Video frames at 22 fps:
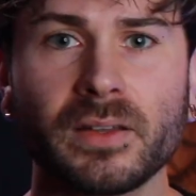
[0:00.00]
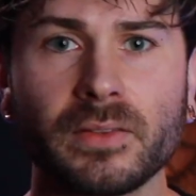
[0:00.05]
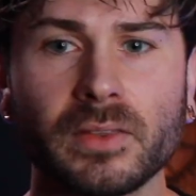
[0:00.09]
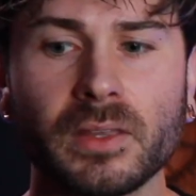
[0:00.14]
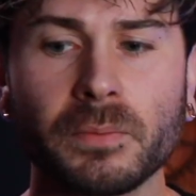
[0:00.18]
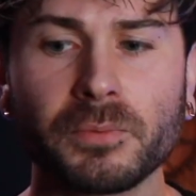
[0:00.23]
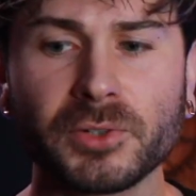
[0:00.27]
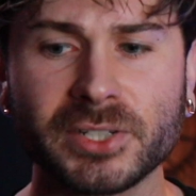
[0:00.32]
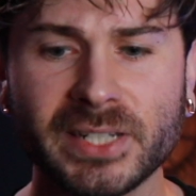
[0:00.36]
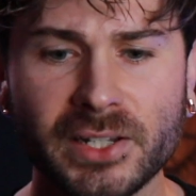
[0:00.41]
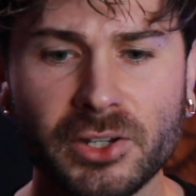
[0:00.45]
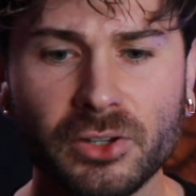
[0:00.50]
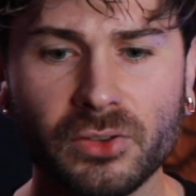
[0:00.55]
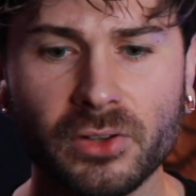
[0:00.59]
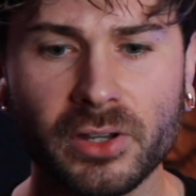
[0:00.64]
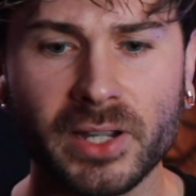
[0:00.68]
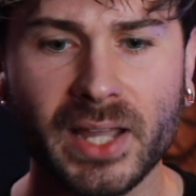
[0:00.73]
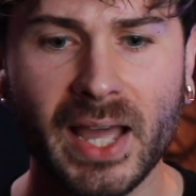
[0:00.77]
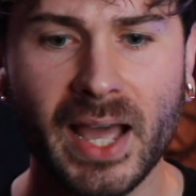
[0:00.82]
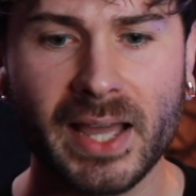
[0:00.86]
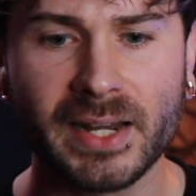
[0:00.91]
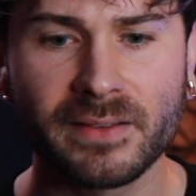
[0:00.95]
The
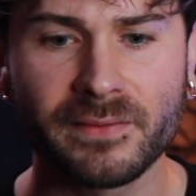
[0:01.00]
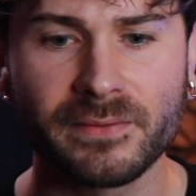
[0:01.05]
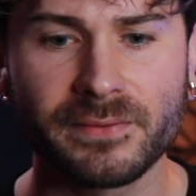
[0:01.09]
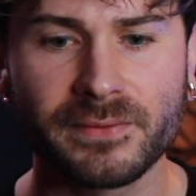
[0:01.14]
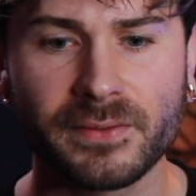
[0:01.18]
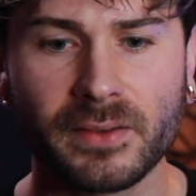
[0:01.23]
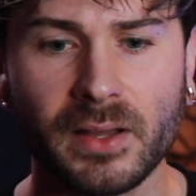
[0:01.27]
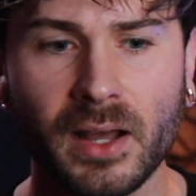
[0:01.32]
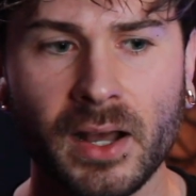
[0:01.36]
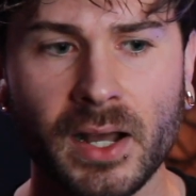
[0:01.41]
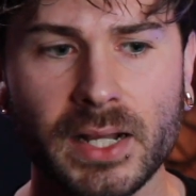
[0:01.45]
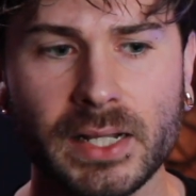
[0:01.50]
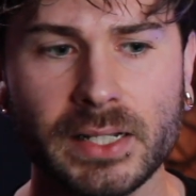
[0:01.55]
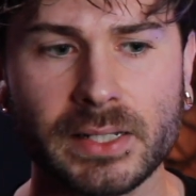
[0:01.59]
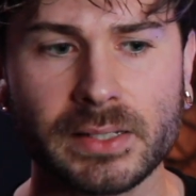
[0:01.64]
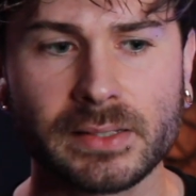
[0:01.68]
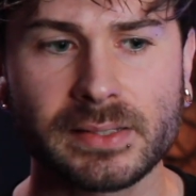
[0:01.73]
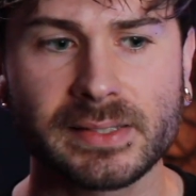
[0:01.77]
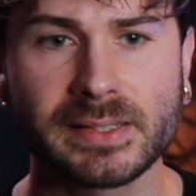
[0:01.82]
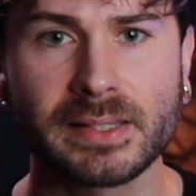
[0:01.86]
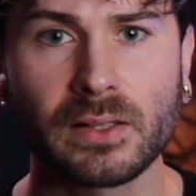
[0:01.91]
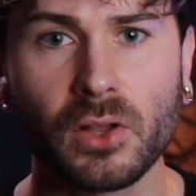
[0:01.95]
particular kind of
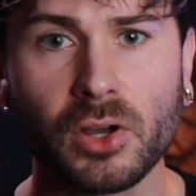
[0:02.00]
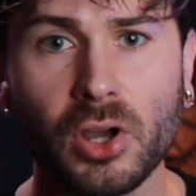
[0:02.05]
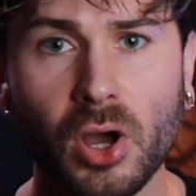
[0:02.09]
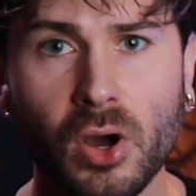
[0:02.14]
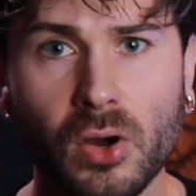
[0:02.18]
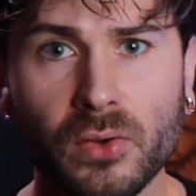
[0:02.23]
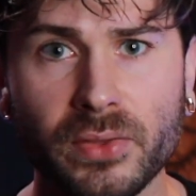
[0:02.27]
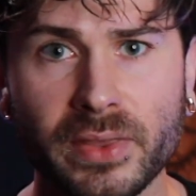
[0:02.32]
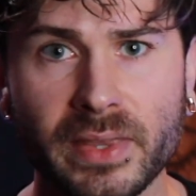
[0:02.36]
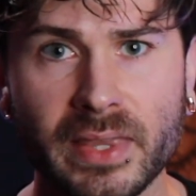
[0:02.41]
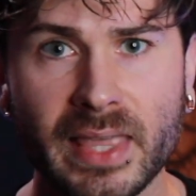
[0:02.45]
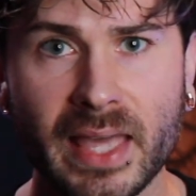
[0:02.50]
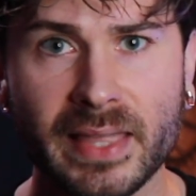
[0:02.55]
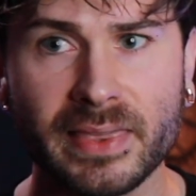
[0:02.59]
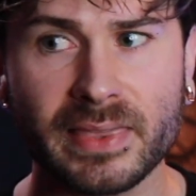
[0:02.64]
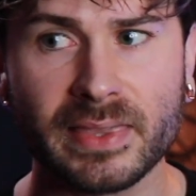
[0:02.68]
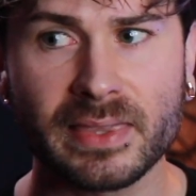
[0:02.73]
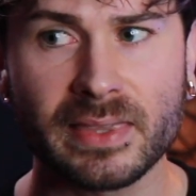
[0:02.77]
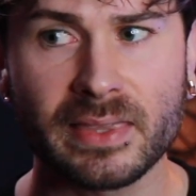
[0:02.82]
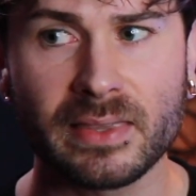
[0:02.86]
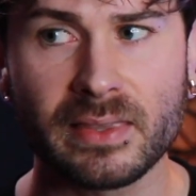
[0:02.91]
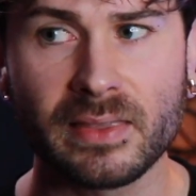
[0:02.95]
silicone
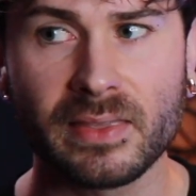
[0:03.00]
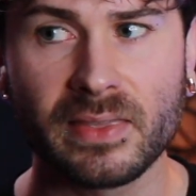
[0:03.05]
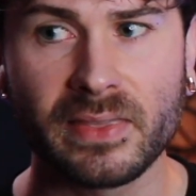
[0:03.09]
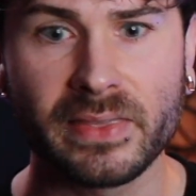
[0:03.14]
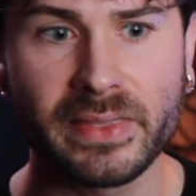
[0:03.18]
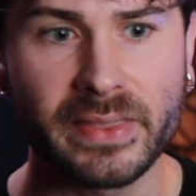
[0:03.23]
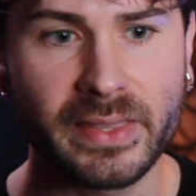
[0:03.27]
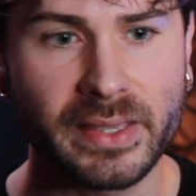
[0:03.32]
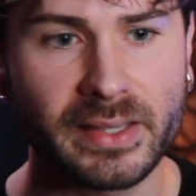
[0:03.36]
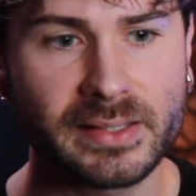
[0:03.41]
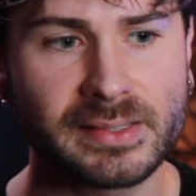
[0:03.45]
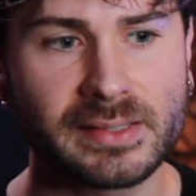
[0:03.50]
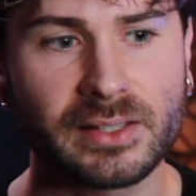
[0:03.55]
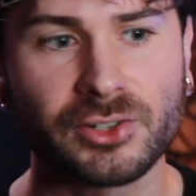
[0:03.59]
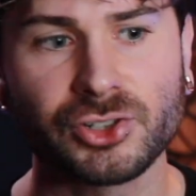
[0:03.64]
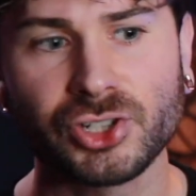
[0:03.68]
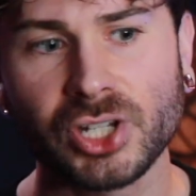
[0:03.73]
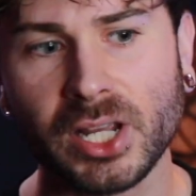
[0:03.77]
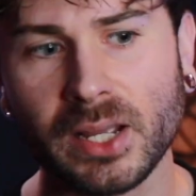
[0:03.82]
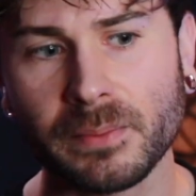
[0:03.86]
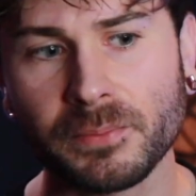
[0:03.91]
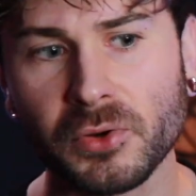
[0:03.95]
that this
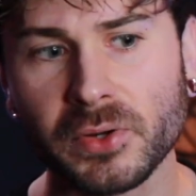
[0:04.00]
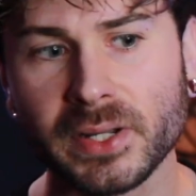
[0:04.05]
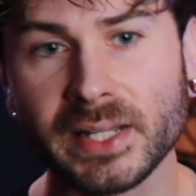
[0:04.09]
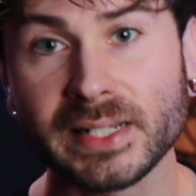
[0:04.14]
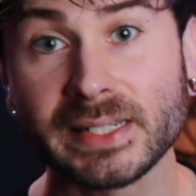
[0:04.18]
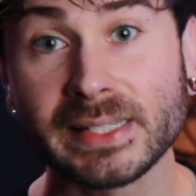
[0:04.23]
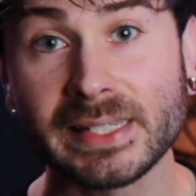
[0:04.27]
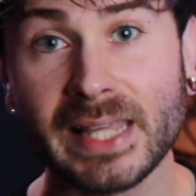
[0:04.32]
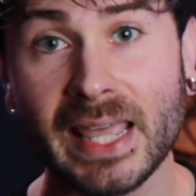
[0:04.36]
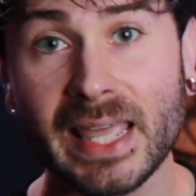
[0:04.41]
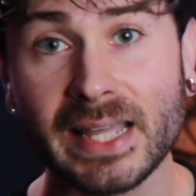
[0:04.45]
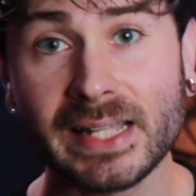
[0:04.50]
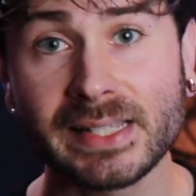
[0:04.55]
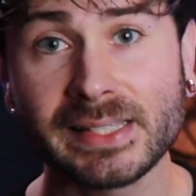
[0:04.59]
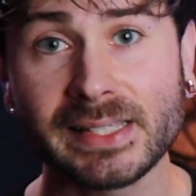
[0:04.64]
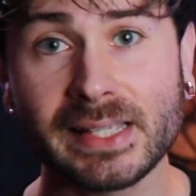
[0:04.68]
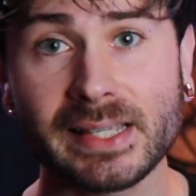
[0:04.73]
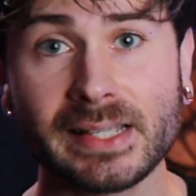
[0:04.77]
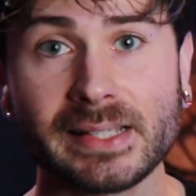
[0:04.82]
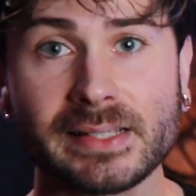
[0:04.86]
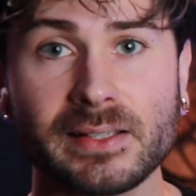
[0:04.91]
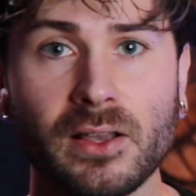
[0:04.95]
shampoo
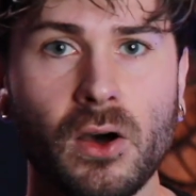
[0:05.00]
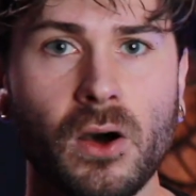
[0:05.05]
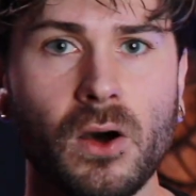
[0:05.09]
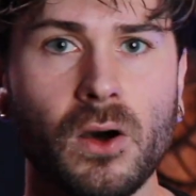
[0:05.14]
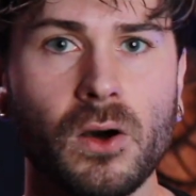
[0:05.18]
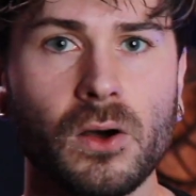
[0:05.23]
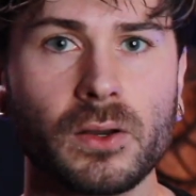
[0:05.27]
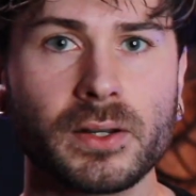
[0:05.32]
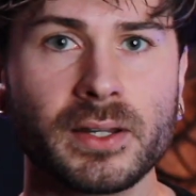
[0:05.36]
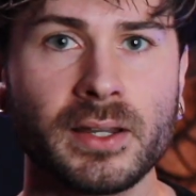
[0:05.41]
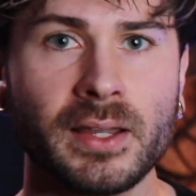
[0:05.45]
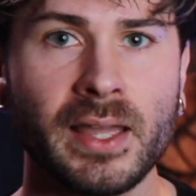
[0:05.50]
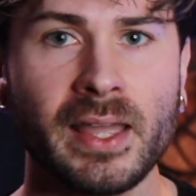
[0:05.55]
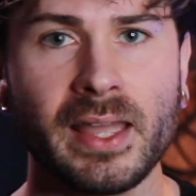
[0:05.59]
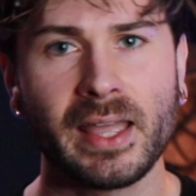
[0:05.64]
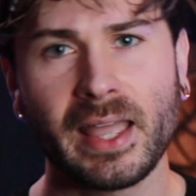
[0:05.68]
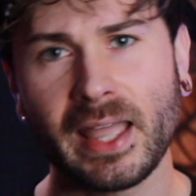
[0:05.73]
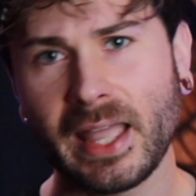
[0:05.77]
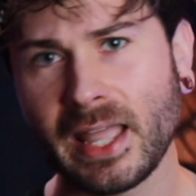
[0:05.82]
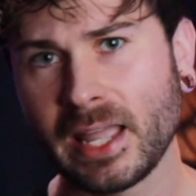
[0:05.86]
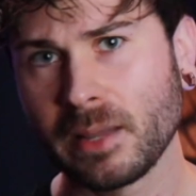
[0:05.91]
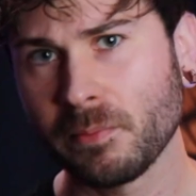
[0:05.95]
contains is called
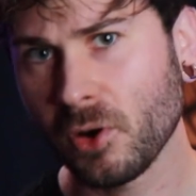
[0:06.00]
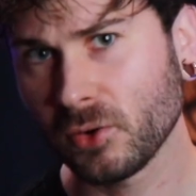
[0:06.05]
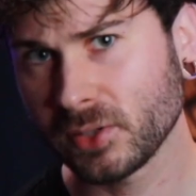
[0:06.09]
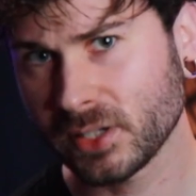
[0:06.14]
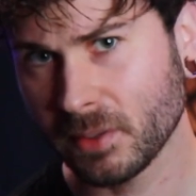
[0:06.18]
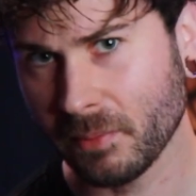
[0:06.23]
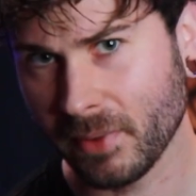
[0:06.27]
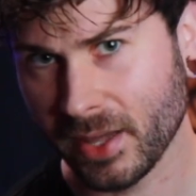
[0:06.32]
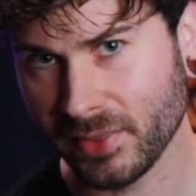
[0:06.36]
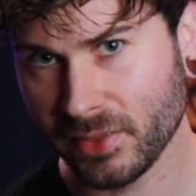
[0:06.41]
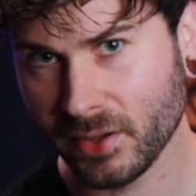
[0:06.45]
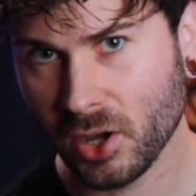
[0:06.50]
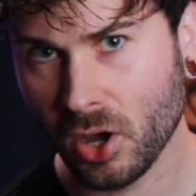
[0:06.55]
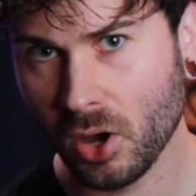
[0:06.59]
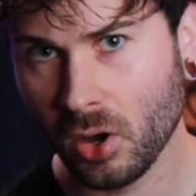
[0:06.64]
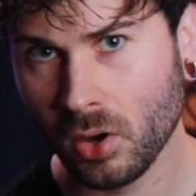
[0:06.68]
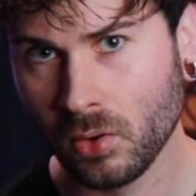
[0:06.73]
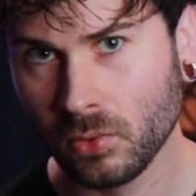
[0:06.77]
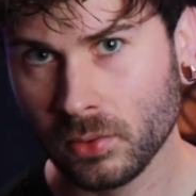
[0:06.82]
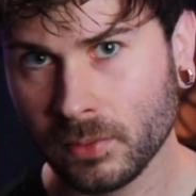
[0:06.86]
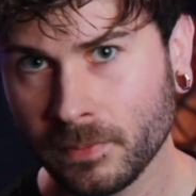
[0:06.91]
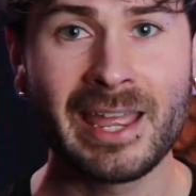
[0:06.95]

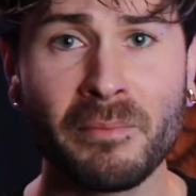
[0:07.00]
amodimethicone.